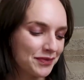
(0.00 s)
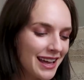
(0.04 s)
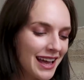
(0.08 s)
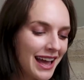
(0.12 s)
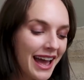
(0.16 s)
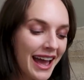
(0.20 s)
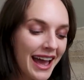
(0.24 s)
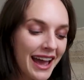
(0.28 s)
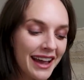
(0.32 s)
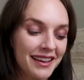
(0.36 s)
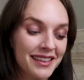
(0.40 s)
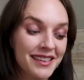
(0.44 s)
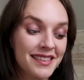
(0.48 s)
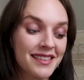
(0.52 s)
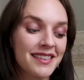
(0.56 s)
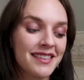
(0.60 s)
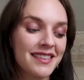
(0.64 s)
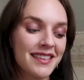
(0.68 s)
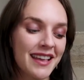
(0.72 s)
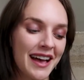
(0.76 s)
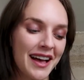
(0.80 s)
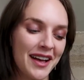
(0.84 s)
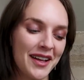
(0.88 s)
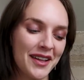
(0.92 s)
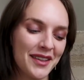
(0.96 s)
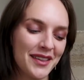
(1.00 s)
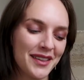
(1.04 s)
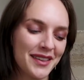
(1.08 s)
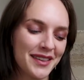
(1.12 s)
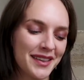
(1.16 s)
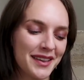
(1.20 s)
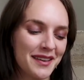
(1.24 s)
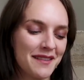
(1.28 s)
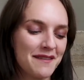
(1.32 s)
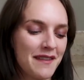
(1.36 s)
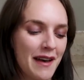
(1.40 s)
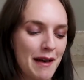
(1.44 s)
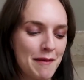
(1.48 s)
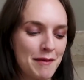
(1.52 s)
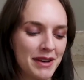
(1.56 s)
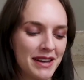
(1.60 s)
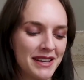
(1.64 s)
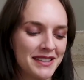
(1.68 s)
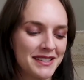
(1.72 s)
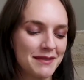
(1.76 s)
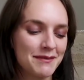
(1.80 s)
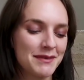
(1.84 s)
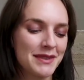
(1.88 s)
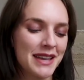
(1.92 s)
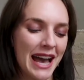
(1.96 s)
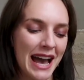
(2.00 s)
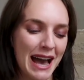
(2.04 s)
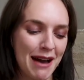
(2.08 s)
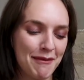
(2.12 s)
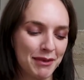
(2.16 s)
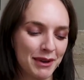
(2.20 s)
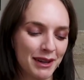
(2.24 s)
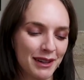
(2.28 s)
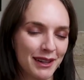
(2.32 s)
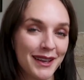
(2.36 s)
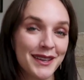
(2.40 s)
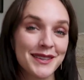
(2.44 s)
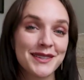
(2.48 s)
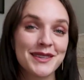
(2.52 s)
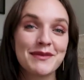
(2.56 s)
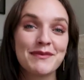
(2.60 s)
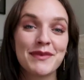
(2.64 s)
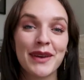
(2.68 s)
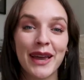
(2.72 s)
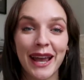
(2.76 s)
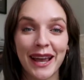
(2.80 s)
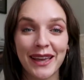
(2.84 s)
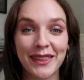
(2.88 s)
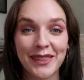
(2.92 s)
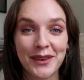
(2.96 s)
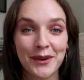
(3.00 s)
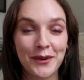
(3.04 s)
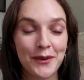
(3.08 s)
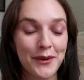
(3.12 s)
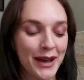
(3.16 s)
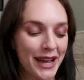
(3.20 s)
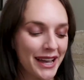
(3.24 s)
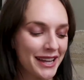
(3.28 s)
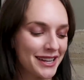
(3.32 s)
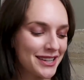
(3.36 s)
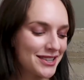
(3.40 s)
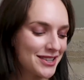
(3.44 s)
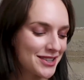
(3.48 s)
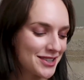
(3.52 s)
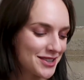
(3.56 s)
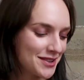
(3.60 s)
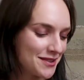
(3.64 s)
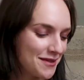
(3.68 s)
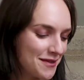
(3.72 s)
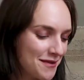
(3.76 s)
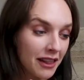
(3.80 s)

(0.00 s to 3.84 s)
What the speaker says: Hex Sells, Feminism, Capitalism, and the Witch.